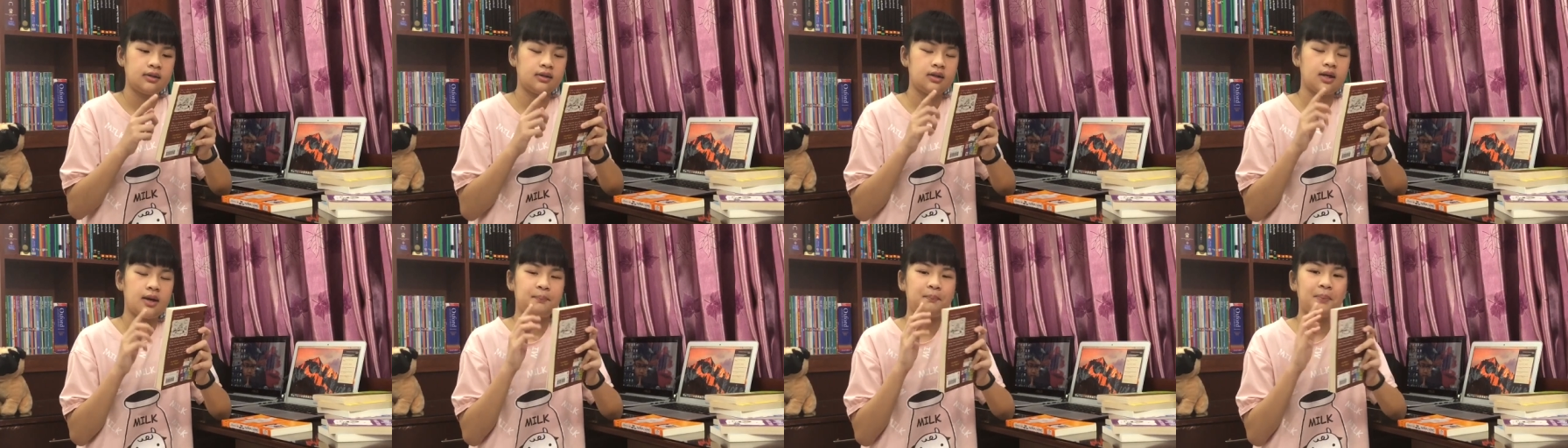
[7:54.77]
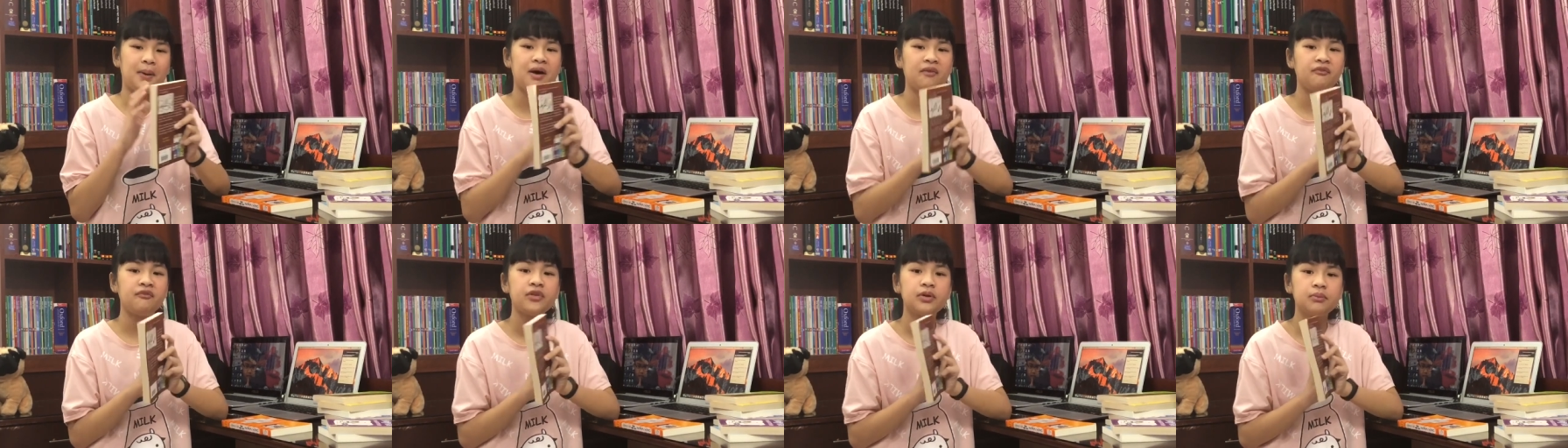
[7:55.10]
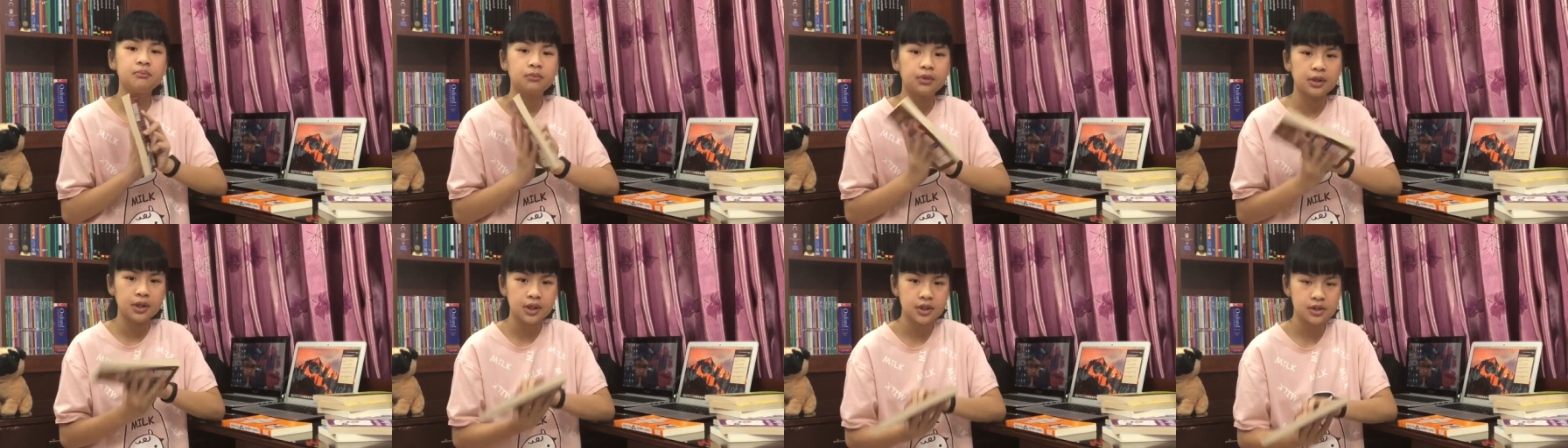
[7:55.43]
the
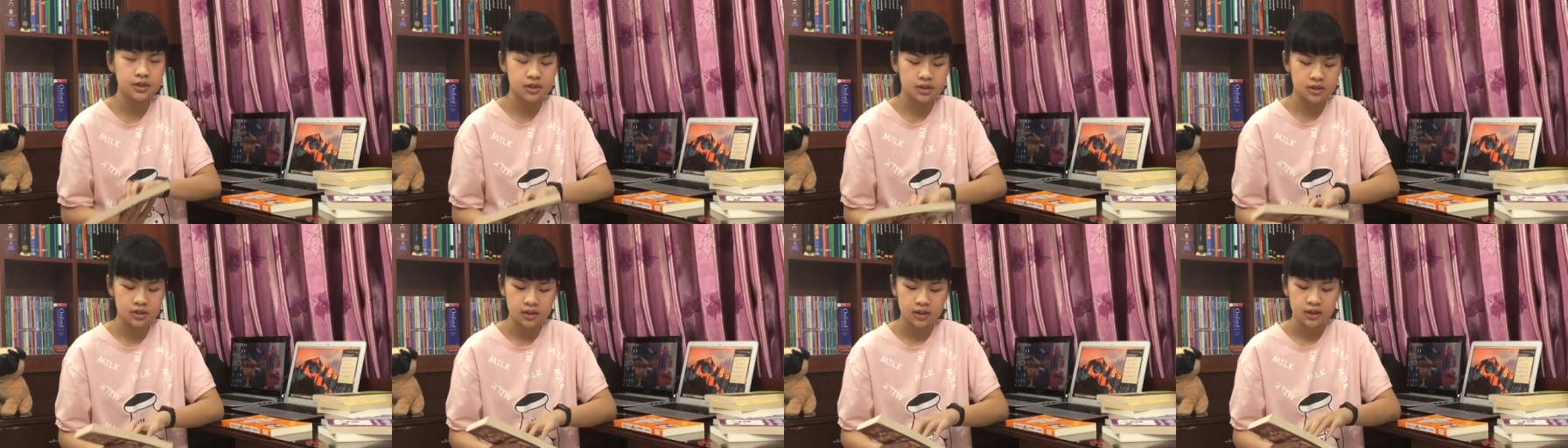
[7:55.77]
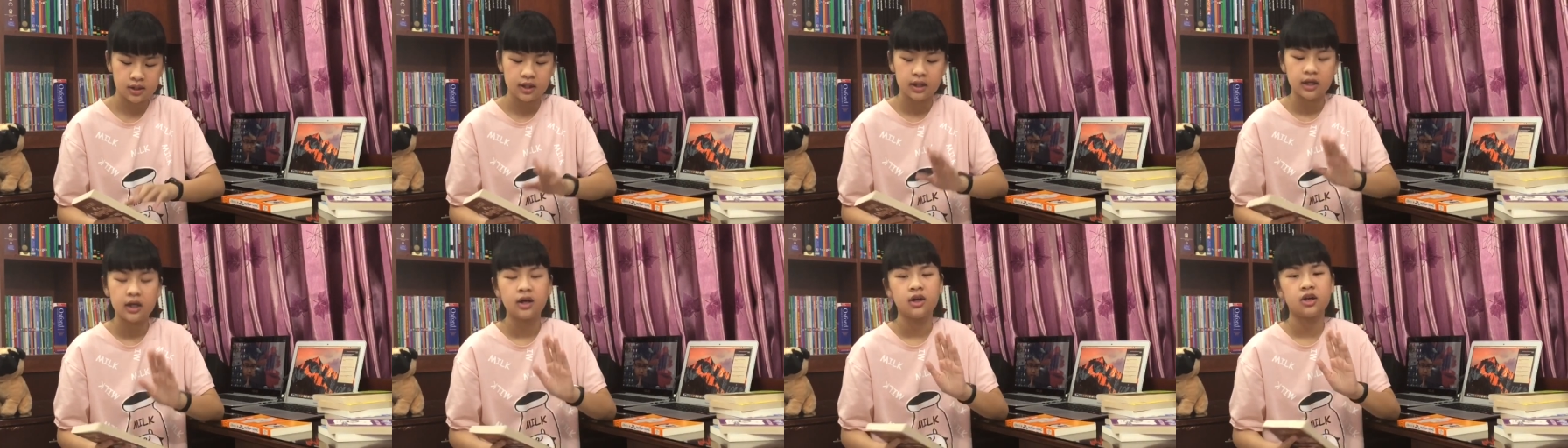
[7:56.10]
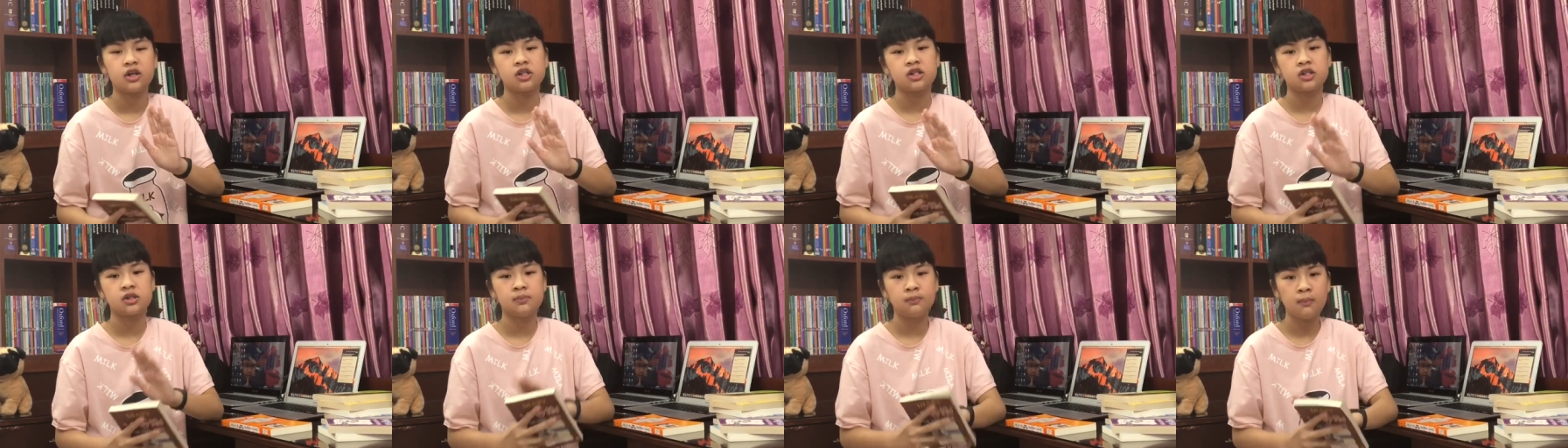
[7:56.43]
Puffin Books,
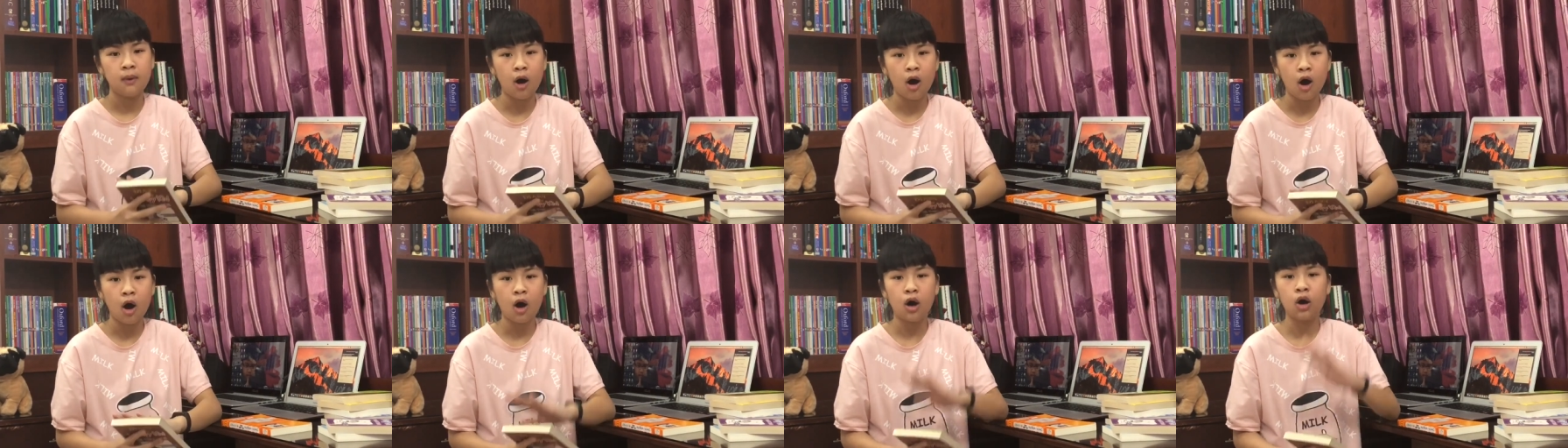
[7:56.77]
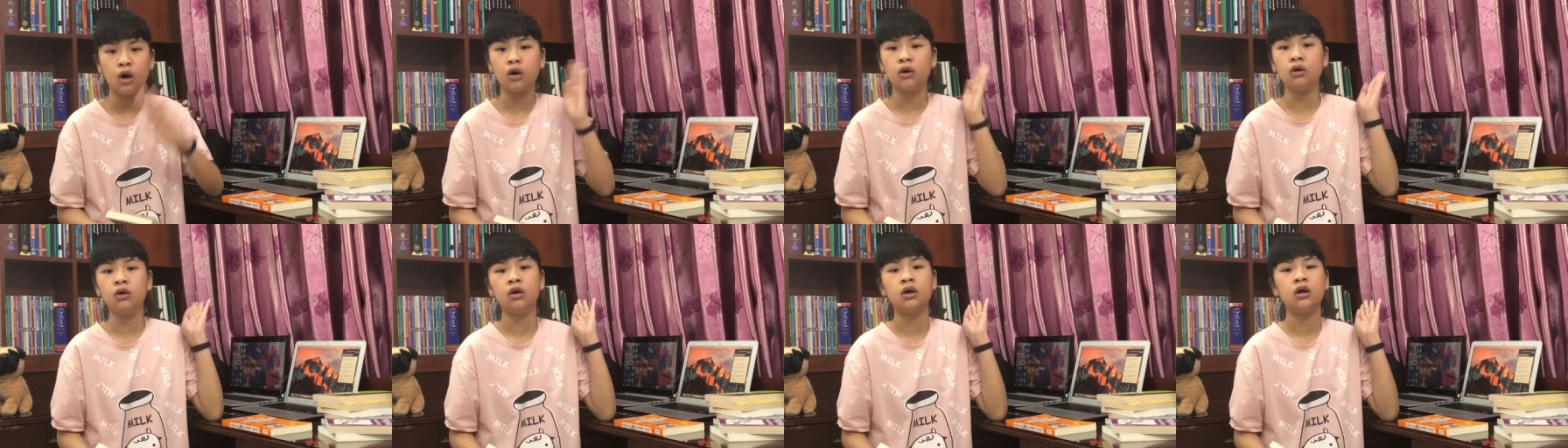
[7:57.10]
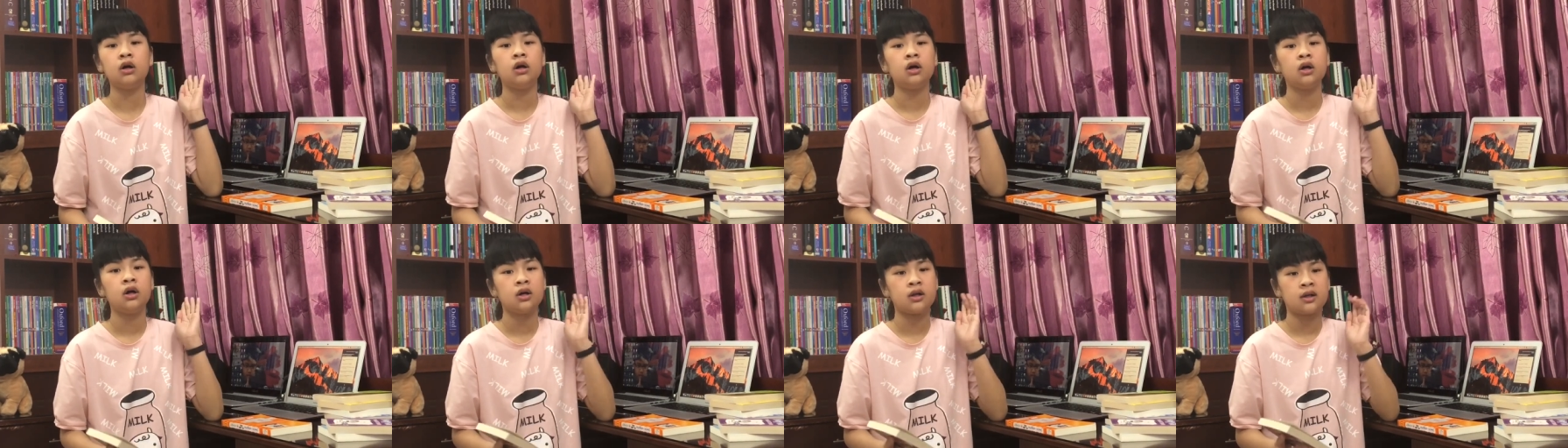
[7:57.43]
small,